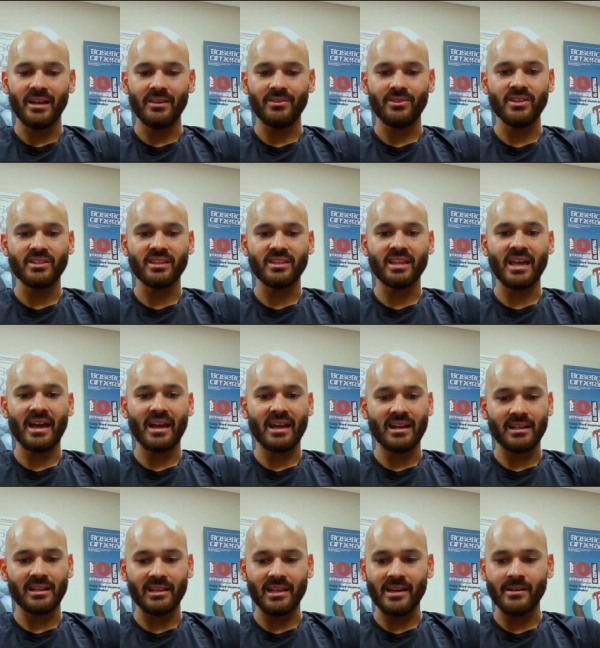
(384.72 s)
I think that
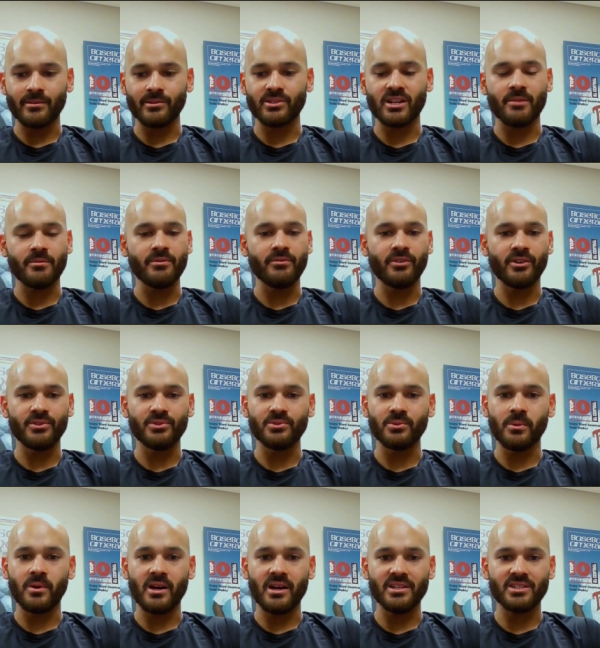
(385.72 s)
kind of lineup is going to be fun to
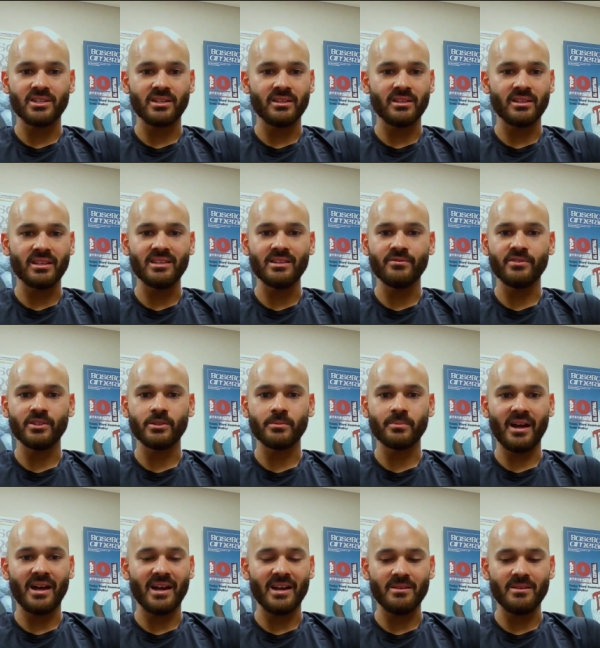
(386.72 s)
watch, and the defense
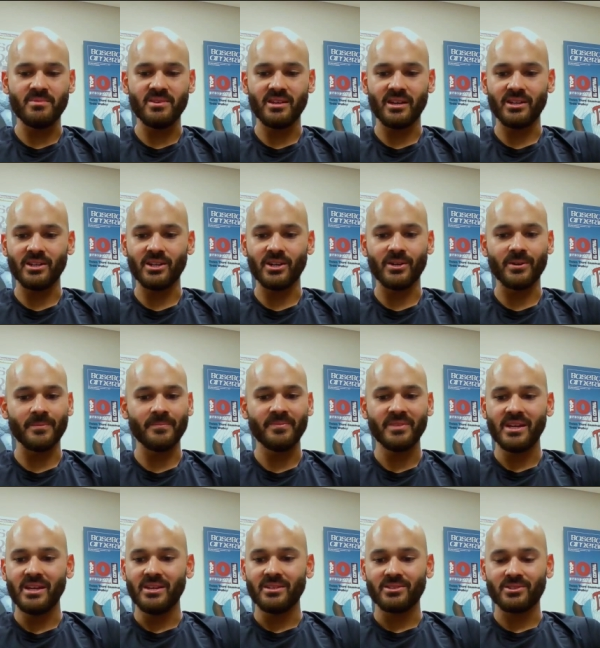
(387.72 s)
behind me, I know
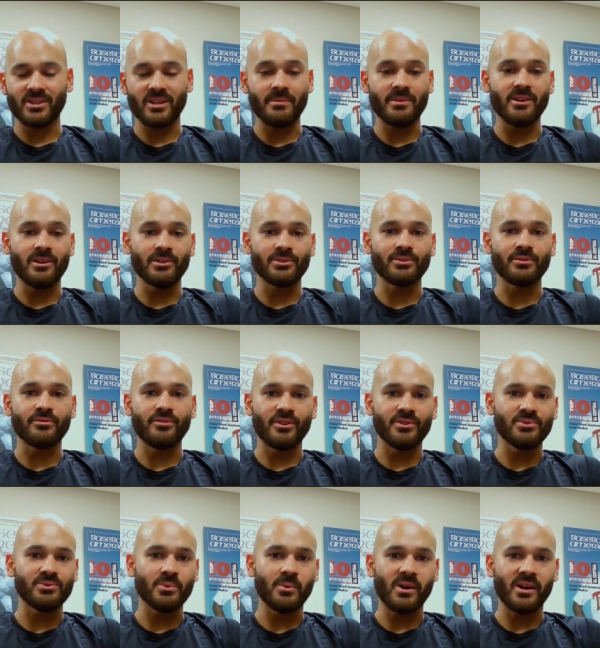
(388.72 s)
it's going to be also
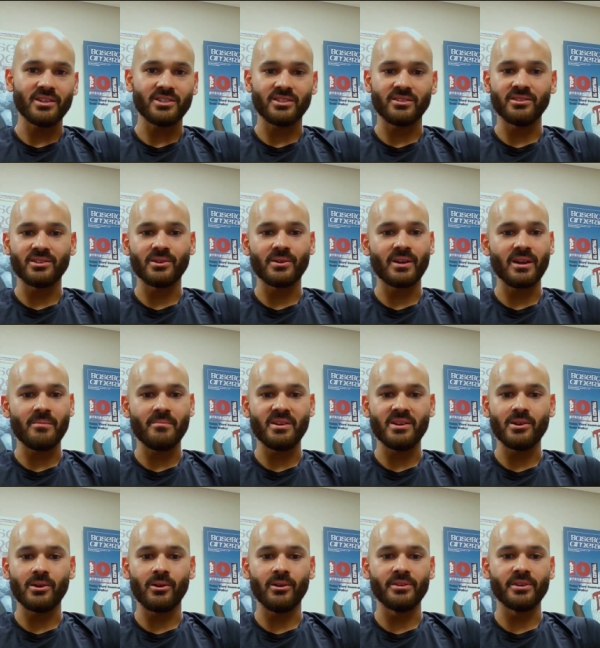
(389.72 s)
fun to watch, and they're going to
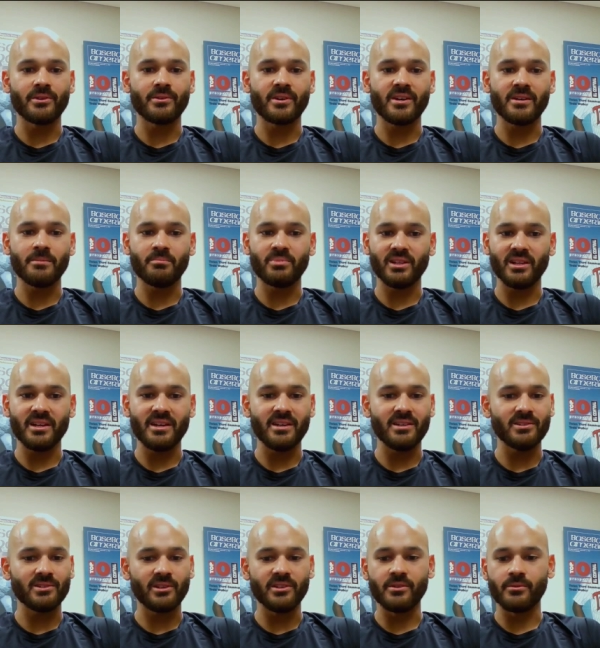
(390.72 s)
make all the great
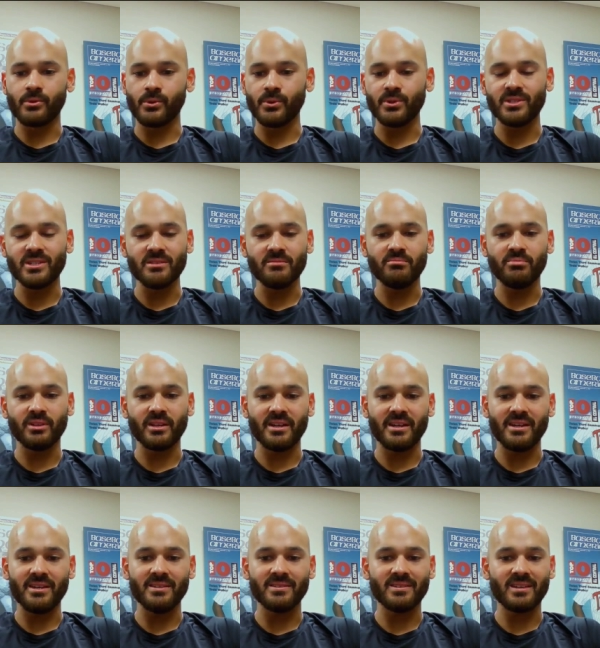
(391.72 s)
plays, all the routine
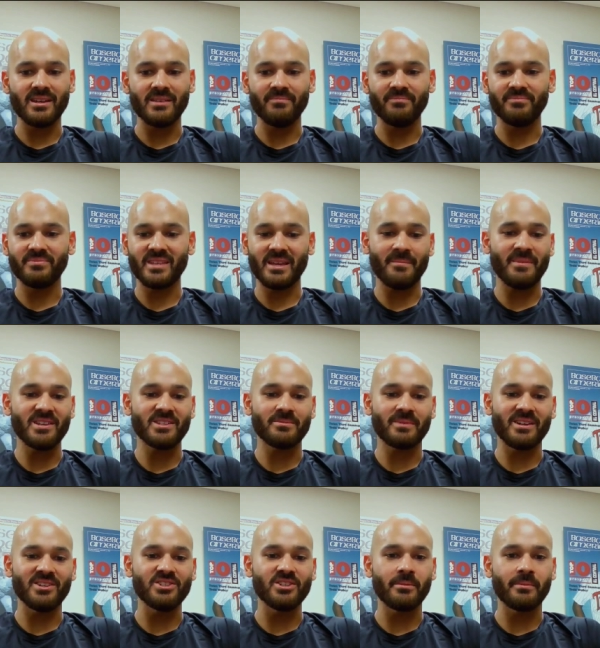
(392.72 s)
plays, and that makes
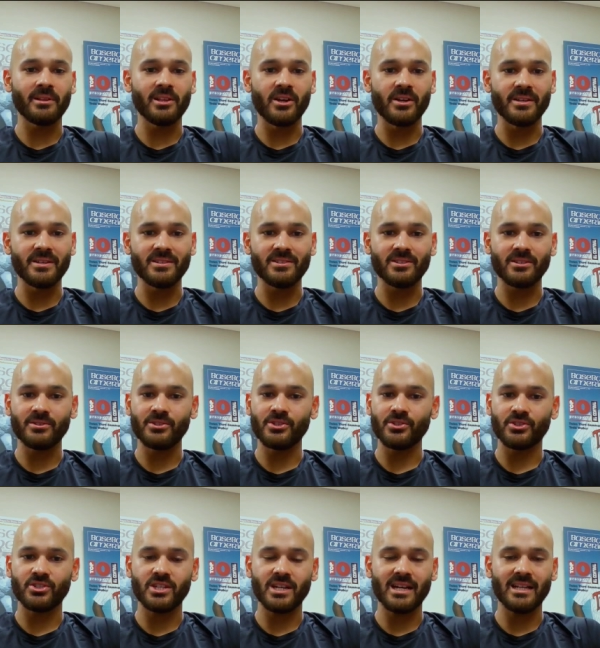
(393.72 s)
my job a lot easier.
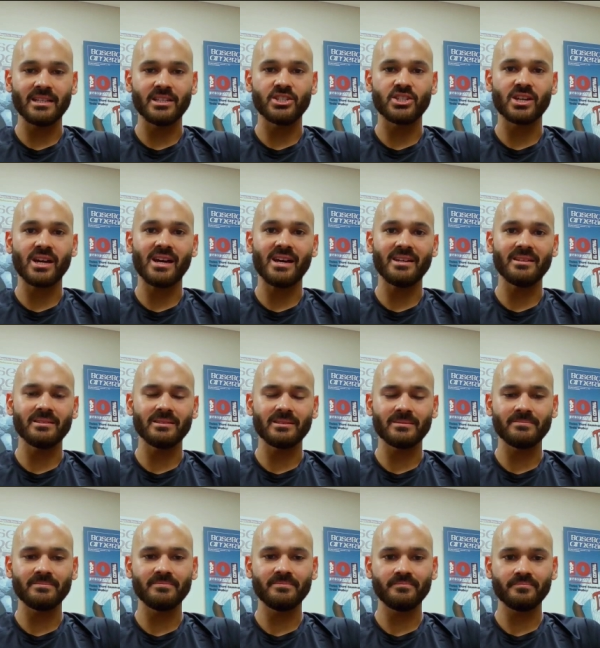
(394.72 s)
Just challenge guys.
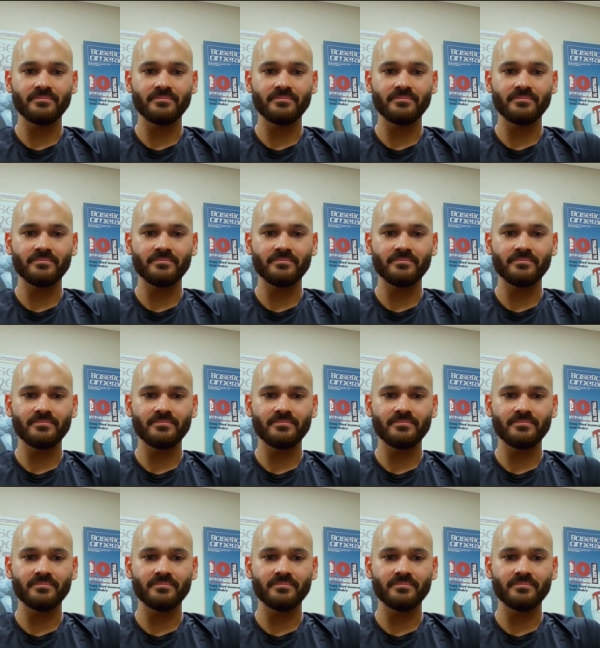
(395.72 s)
